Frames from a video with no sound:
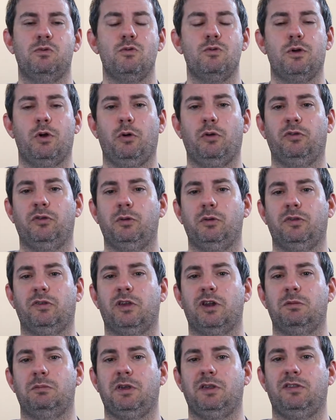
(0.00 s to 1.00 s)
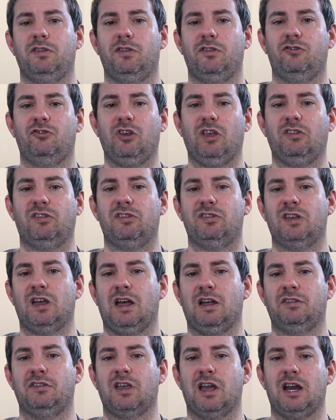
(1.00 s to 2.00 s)
who knows who it's going to be, since Jason
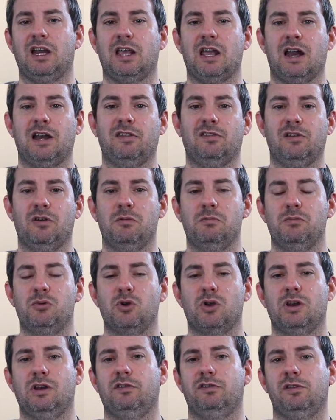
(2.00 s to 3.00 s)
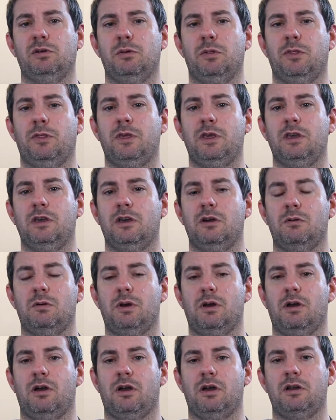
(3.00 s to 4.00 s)
Todd's kind of got his own book and his own thing
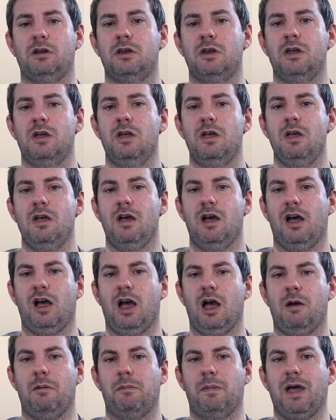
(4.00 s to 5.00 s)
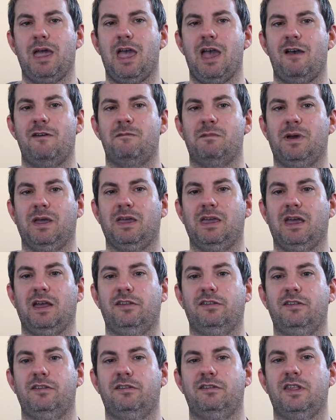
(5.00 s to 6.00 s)
going on. I have my
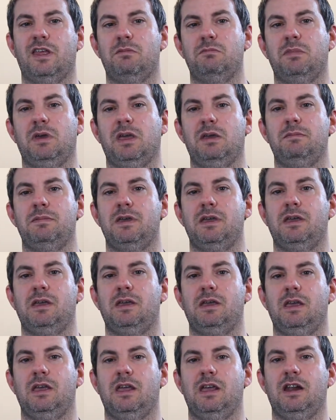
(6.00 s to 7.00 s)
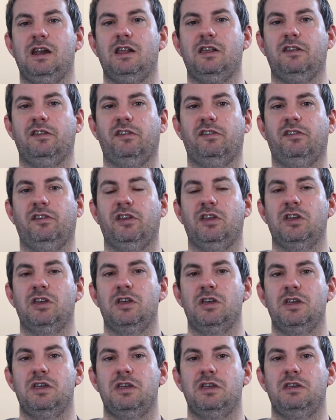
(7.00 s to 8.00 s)
guesses that maybe it is
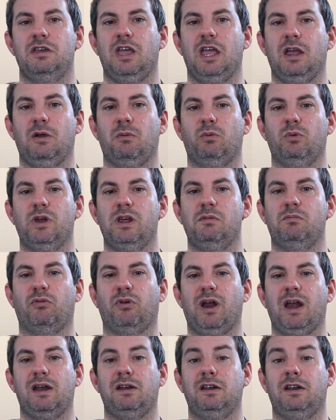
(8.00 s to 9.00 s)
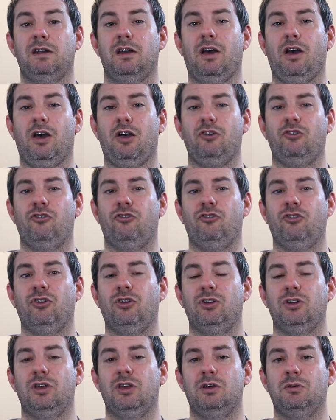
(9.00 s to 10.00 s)
a rebranded Hush,
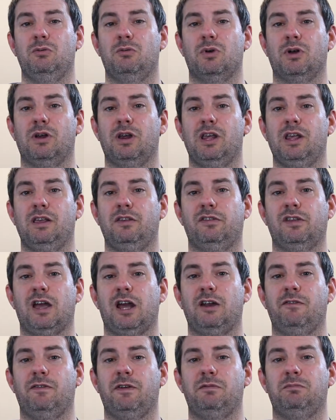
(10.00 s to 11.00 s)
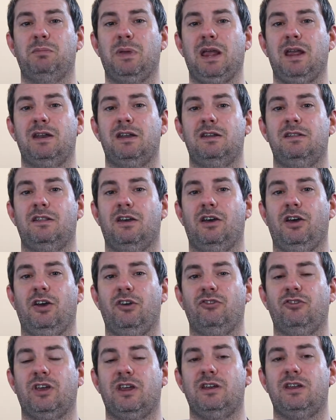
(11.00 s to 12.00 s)
where he's kind of abandoned the
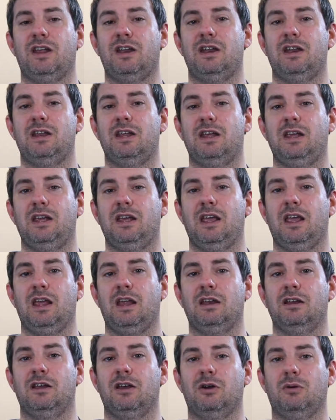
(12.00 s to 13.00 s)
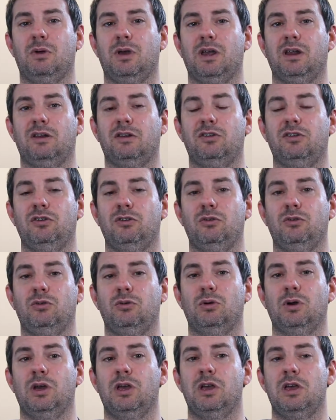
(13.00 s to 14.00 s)
Hush identity and going
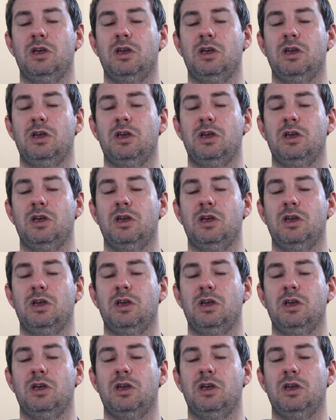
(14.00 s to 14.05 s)
to